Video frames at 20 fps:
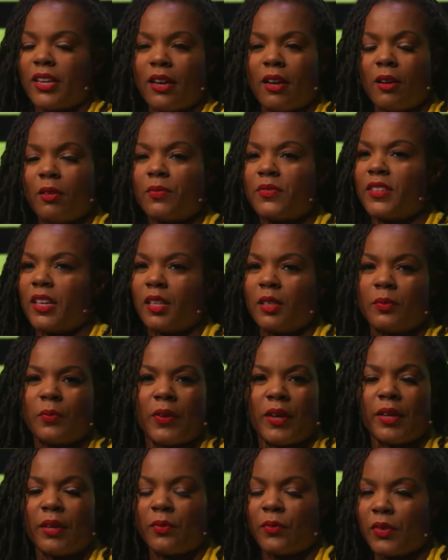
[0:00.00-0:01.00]
help
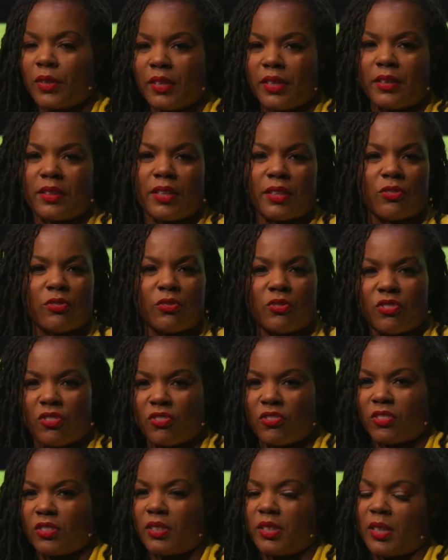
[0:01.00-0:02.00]
celebrate and really think
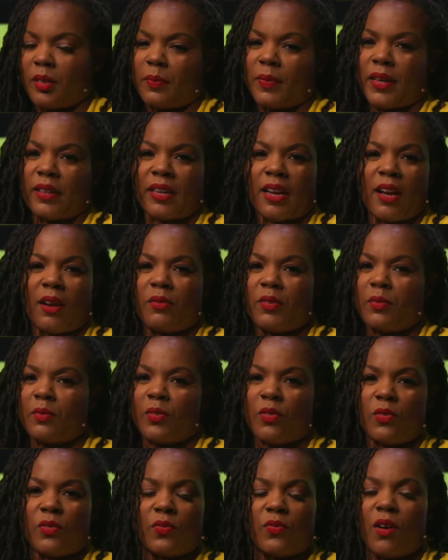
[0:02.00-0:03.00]
strategically about how we
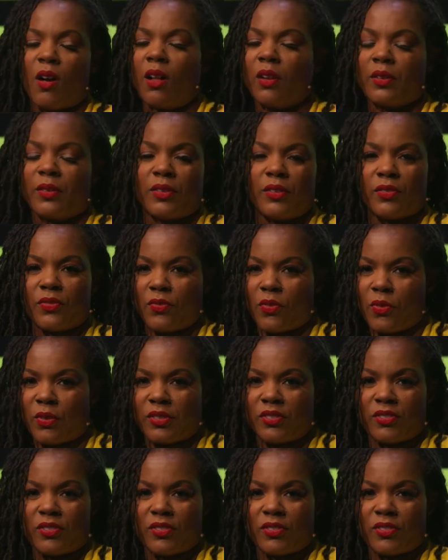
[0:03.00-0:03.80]
move all of this forward.